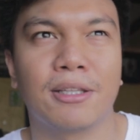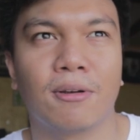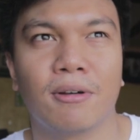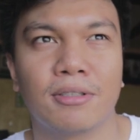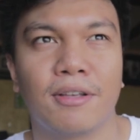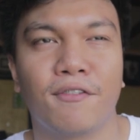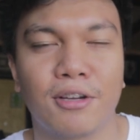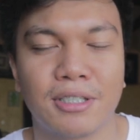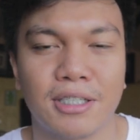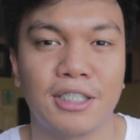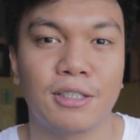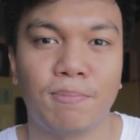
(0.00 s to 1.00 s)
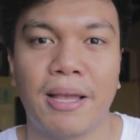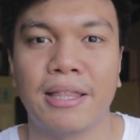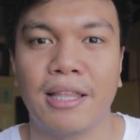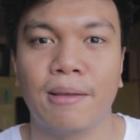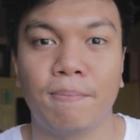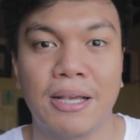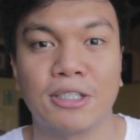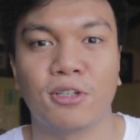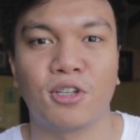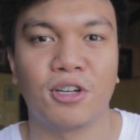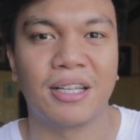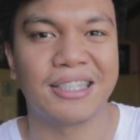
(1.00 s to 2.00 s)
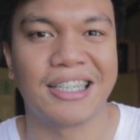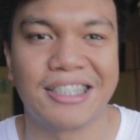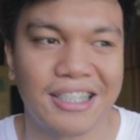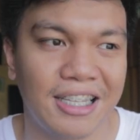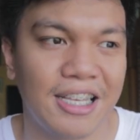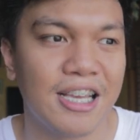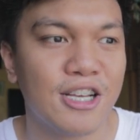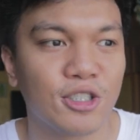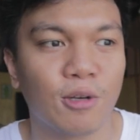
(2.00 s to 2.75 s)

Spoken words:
na to because if you're just spending based on your necessity,